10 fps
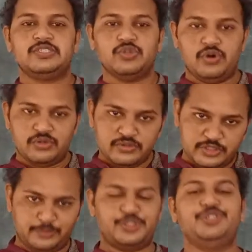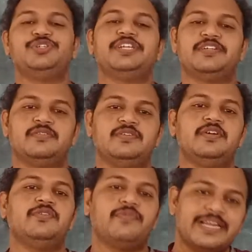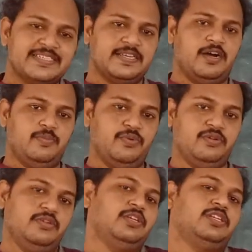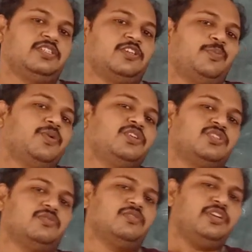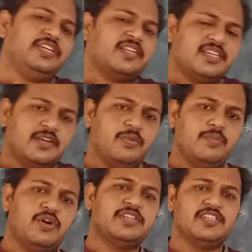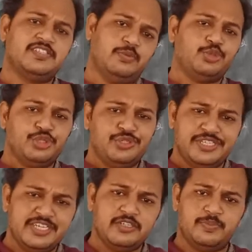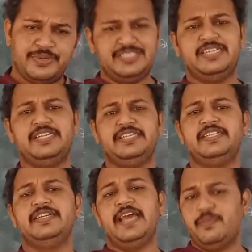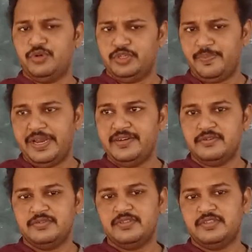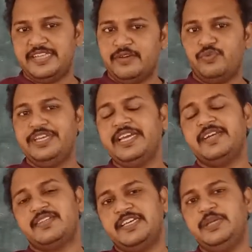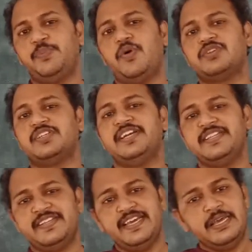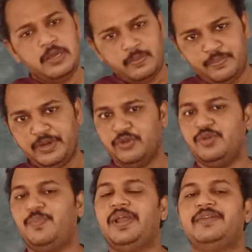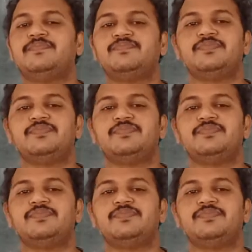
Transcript: substituent. For example, suppose near the double bond the substituent present in the above the plane, then we get the epoxide in the below the plane.